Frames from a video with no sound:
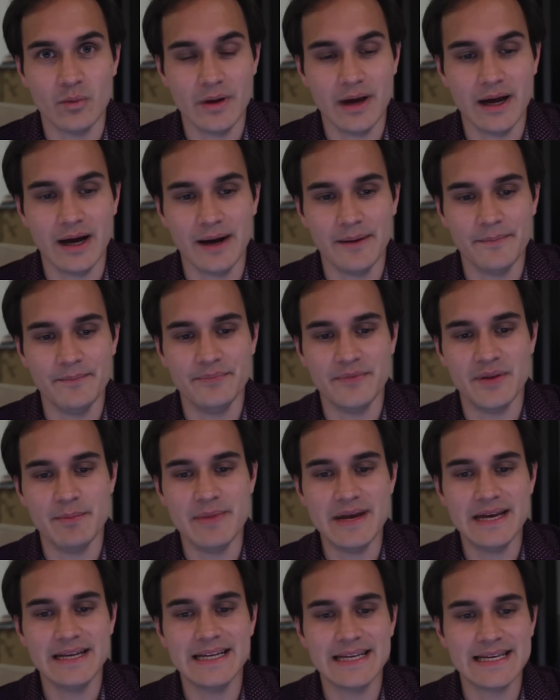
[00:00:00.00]
The
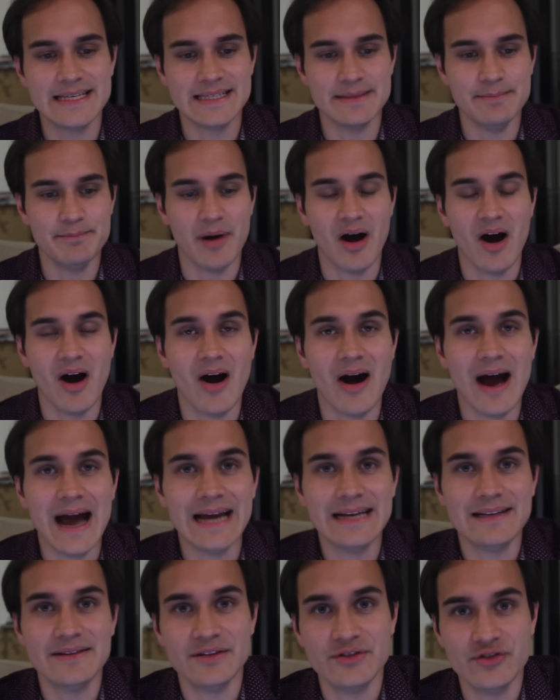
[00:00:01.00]
meaning isn't
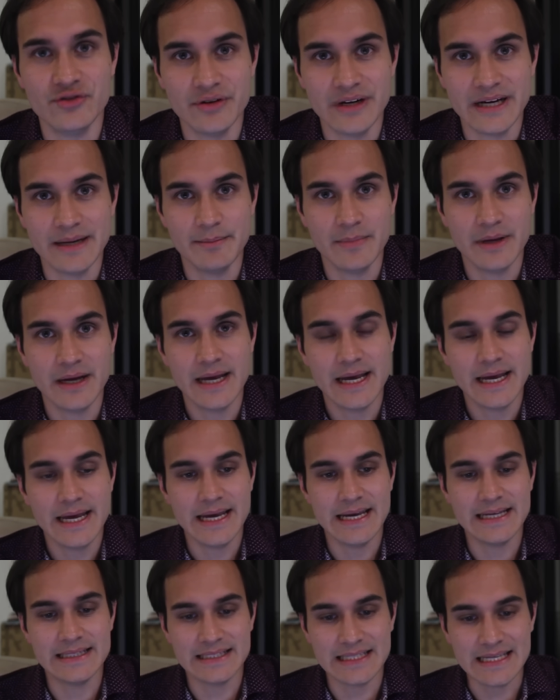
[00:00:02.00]
behind the dream,
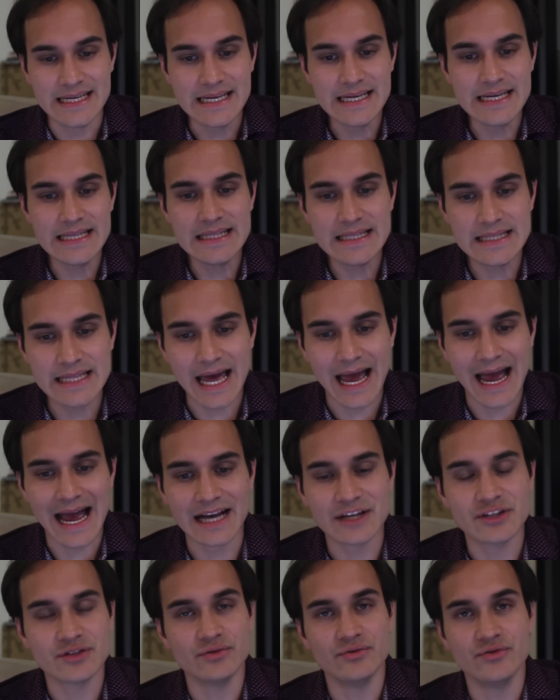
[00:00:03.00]
it's in the
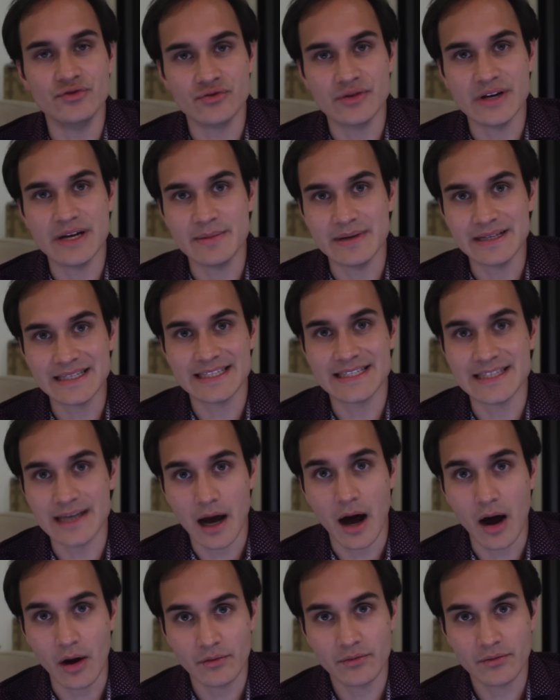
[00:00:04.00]
actual dream
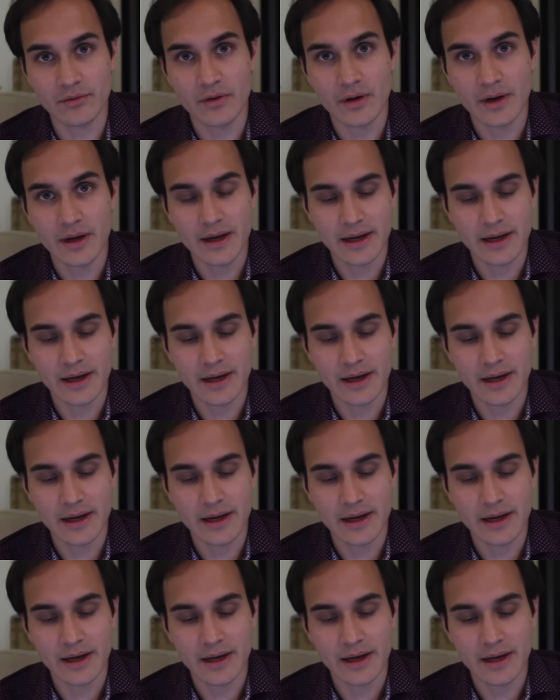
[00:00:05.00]
itself.